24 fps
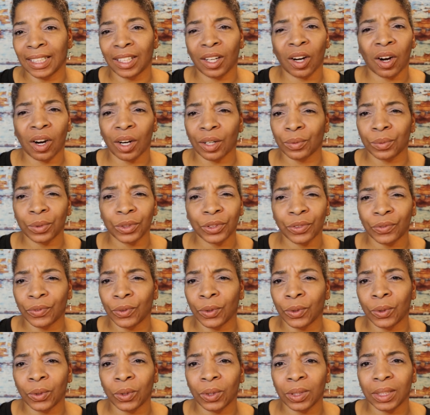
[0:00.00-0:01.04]
card was
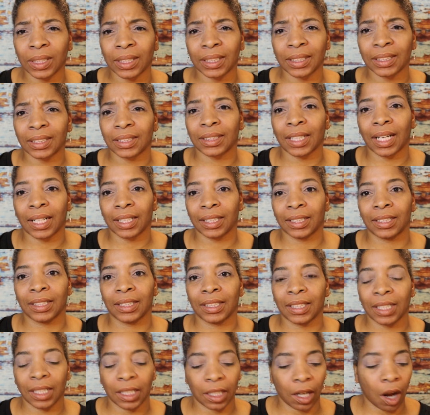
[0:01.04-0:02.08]
full, and it decided to
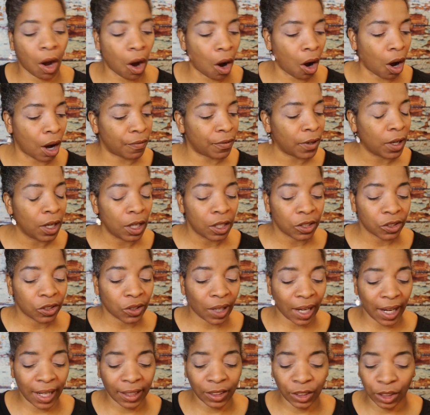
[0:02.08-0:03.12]
cut off. So
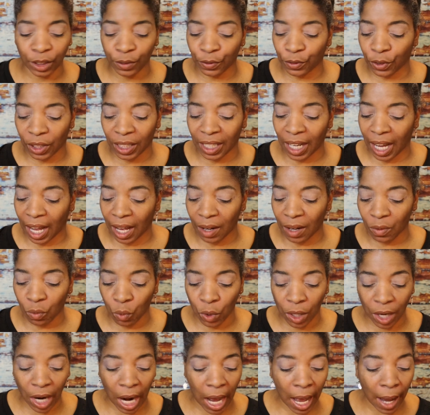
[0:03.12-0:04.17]
I actually forgot
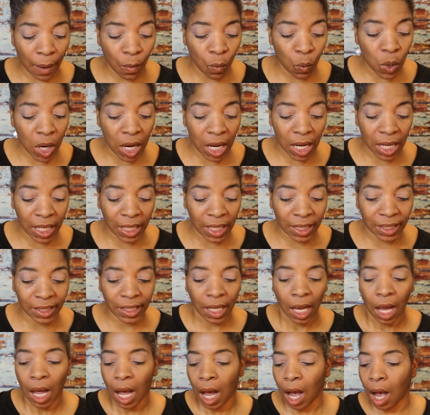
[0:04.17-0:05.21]
where I was.
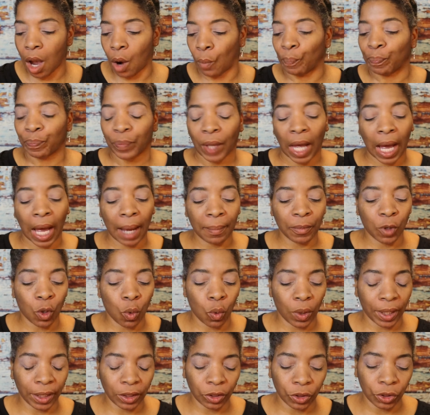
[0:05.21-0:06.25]
Oh, I'm
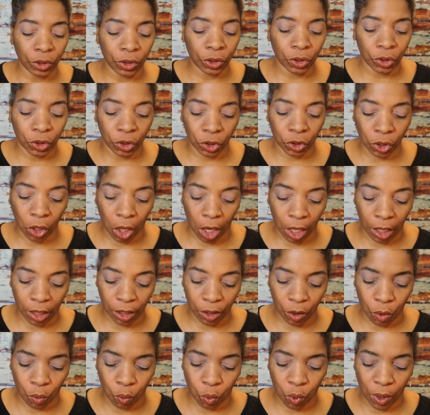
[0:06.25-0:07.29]
going to
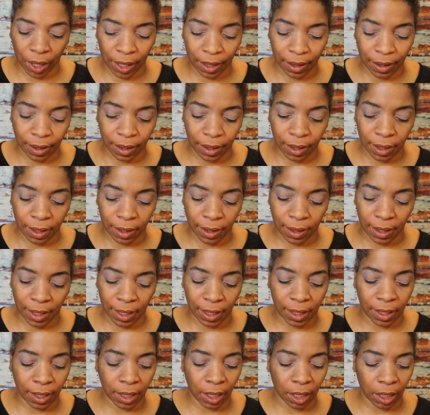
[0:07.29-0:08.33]
start with the
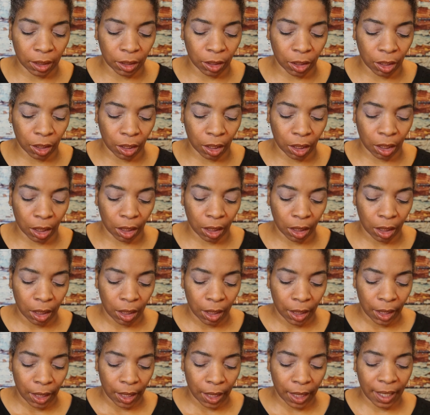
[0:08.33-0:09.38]
color
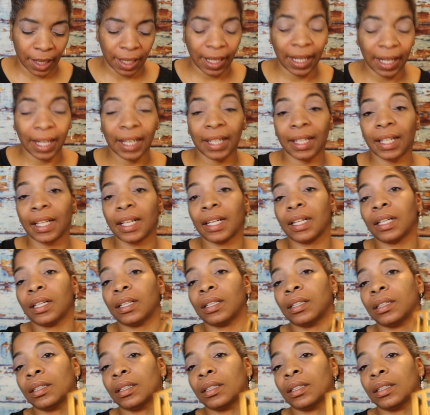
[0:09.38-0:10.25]
Henna